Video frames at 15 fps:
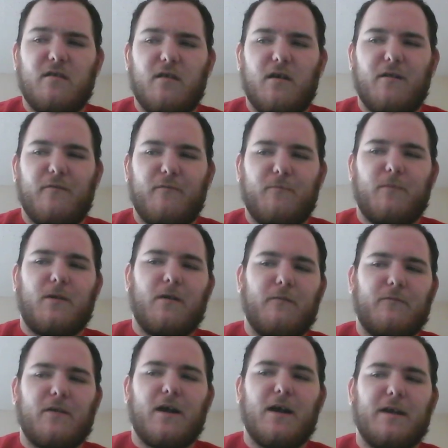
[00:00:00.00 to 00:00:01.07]
of
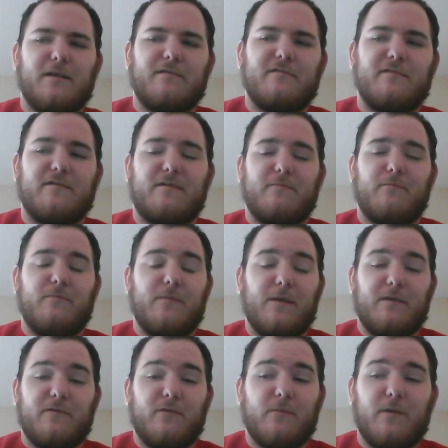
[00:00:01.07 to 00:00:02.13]
sometimes
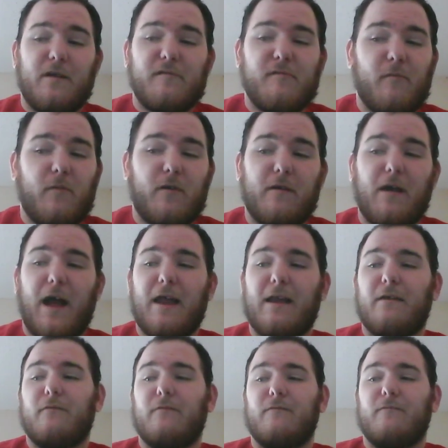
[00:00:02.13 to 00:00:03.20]
being too bad will kind
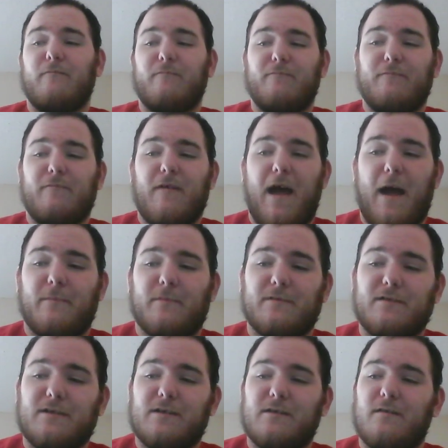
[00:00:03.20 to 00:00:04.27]
of happen,
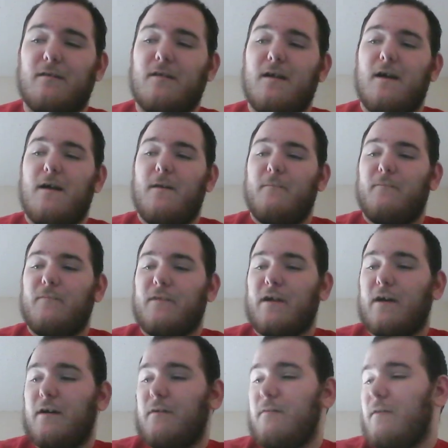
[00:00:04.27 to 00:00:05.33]
you know.
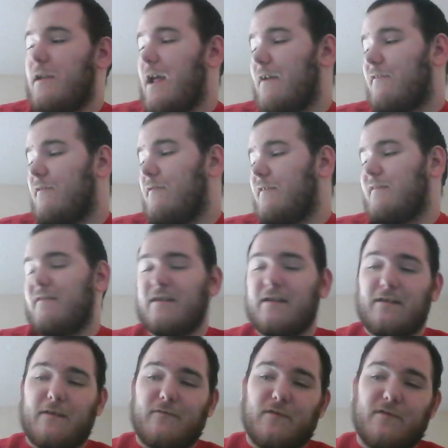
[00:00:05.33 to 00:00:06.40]
Yeah, and after which she
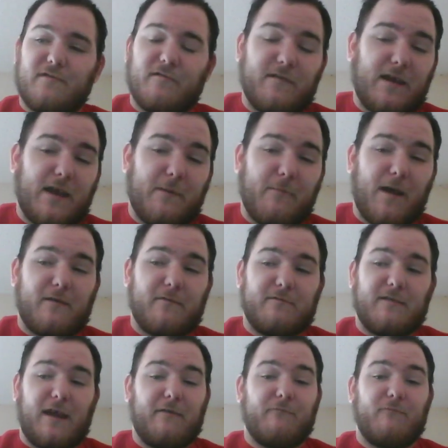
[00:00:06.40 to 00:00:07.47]
left until he came back with
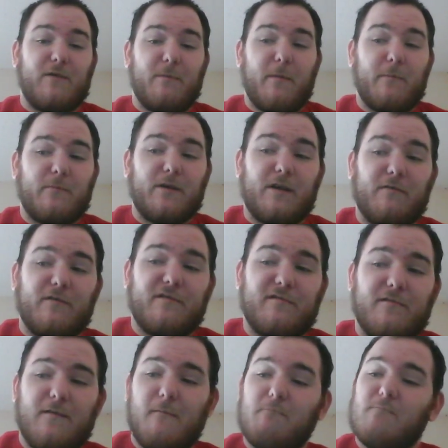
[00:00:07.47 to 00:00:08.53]
Tink from the memory, which
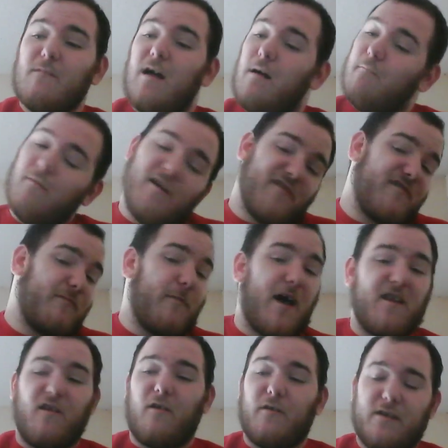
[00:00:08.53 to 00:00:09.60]
much
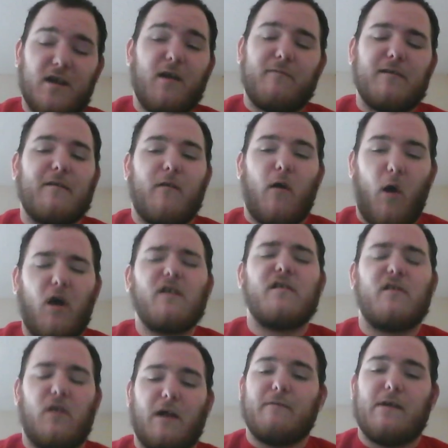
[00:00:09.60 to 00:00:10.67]
better. You know, if you have a heart,
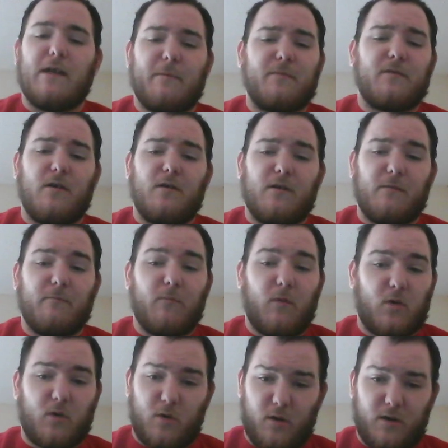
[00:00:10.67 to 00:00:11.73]
you'll like that go to more
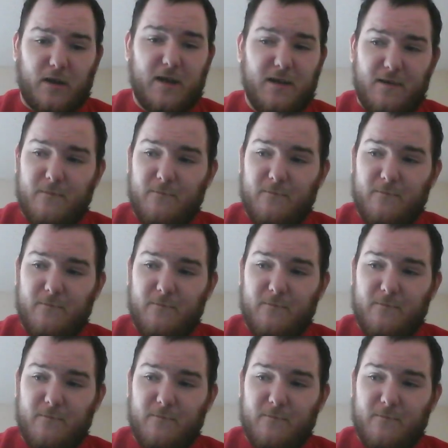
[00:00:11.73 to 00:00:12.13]
friendly.